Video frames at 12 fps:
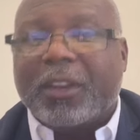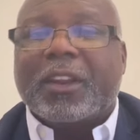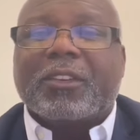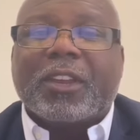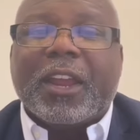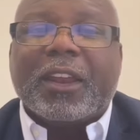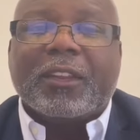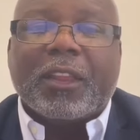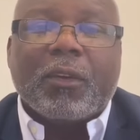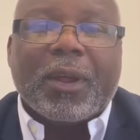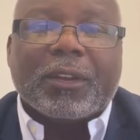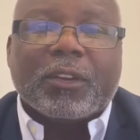they're saying that
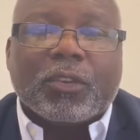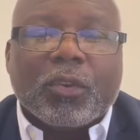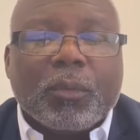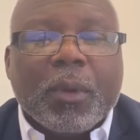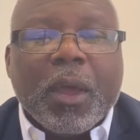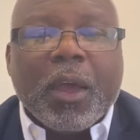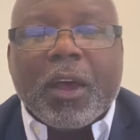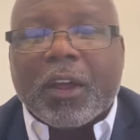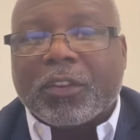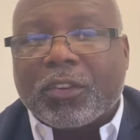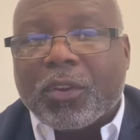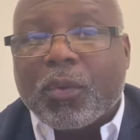they don't have to
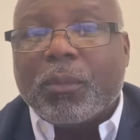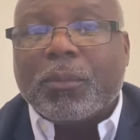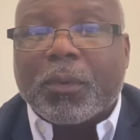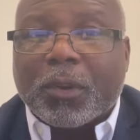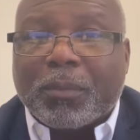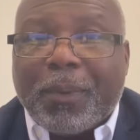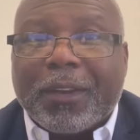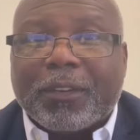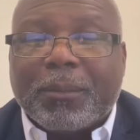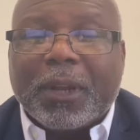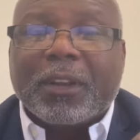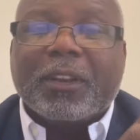assume the
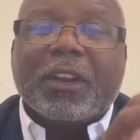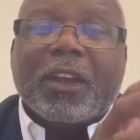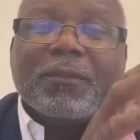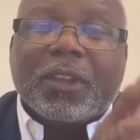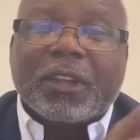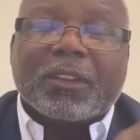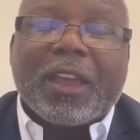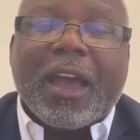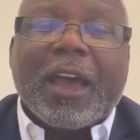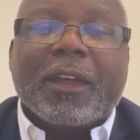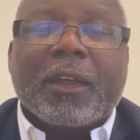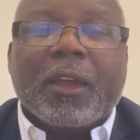responsibility of this
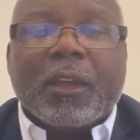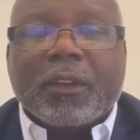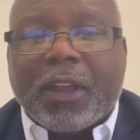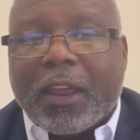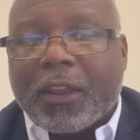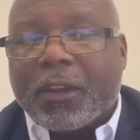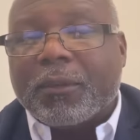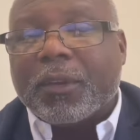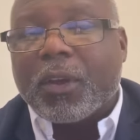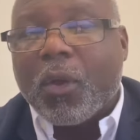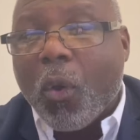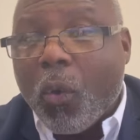guy taking them
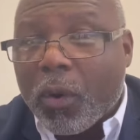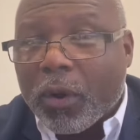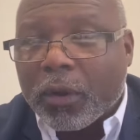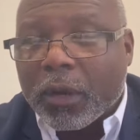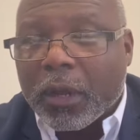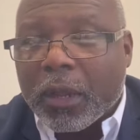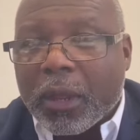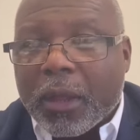to court